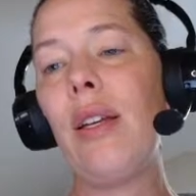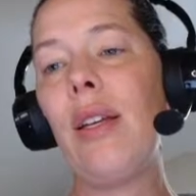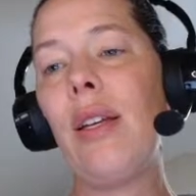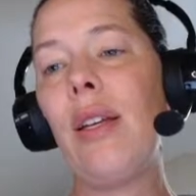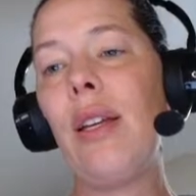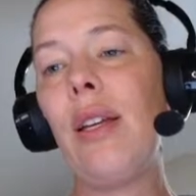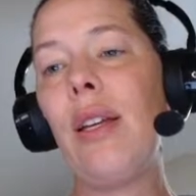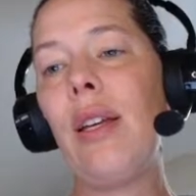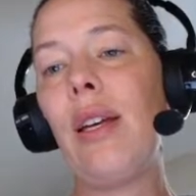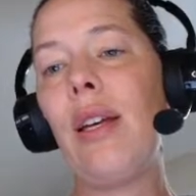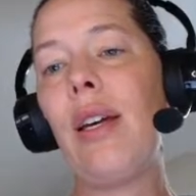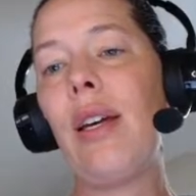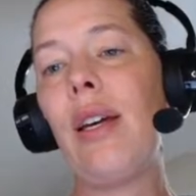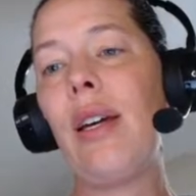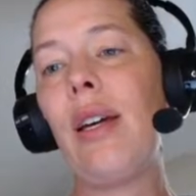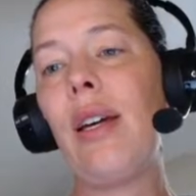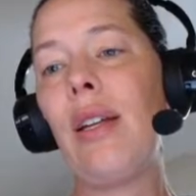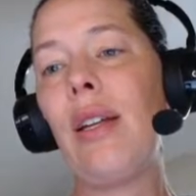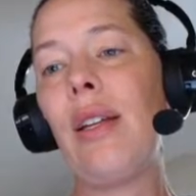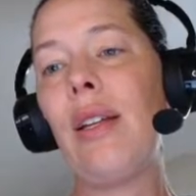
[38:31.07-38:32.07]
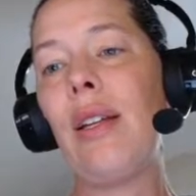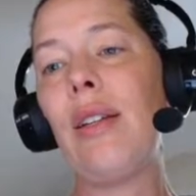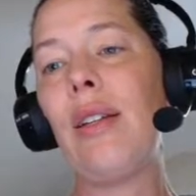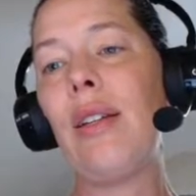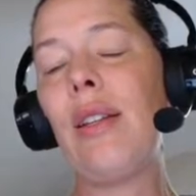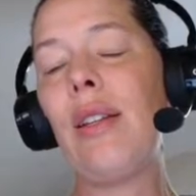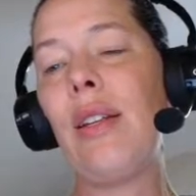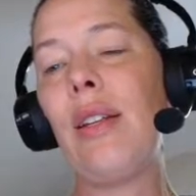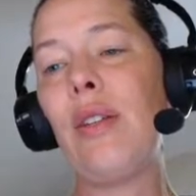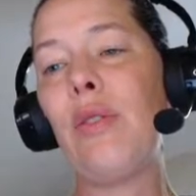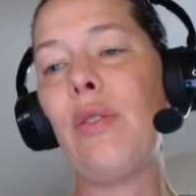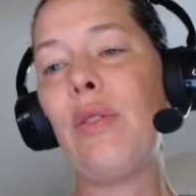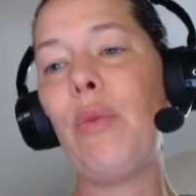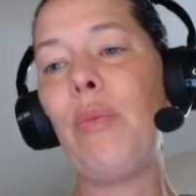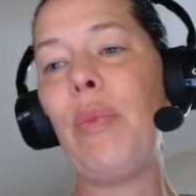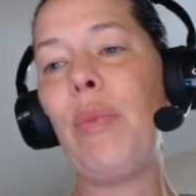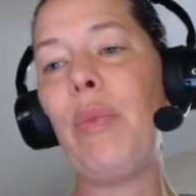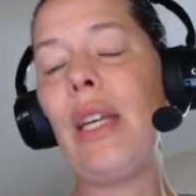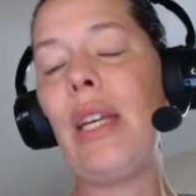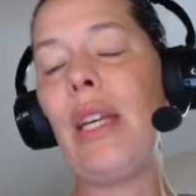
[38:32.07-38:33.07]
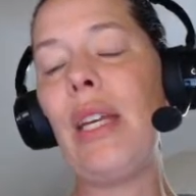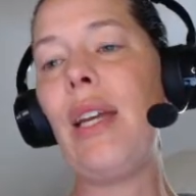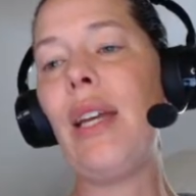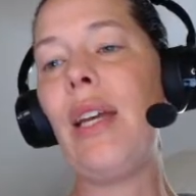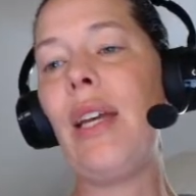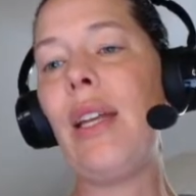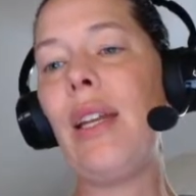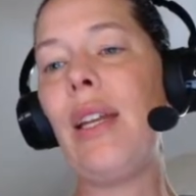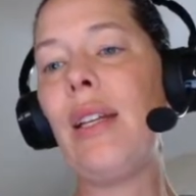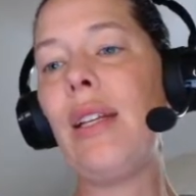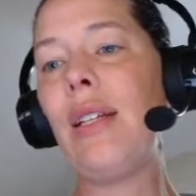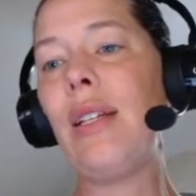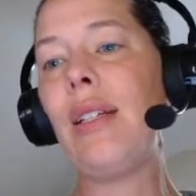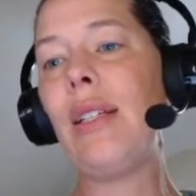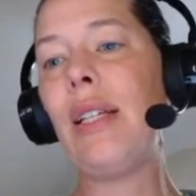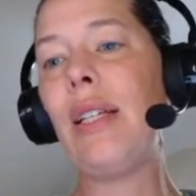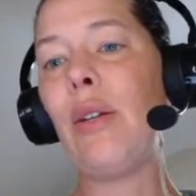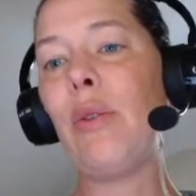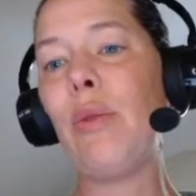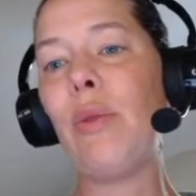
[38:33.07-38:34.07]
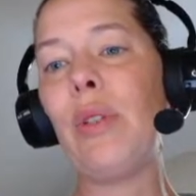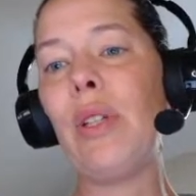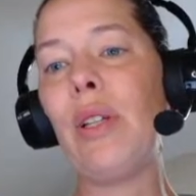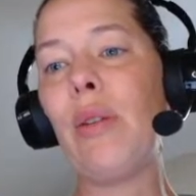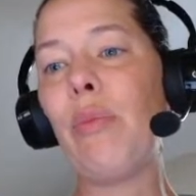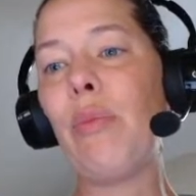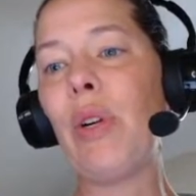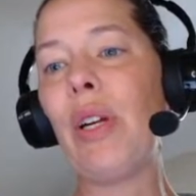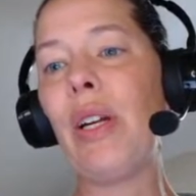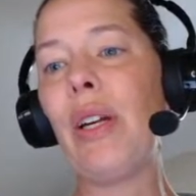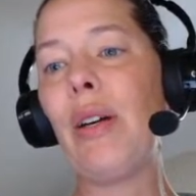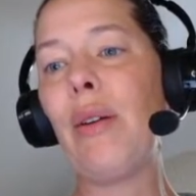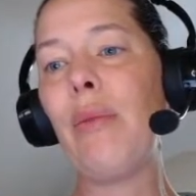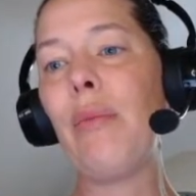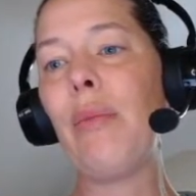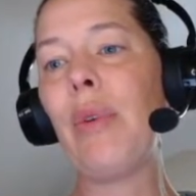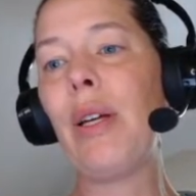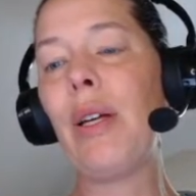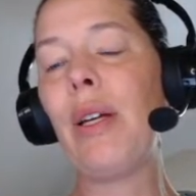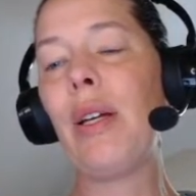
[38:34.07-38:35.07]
And this will be in equilibrium.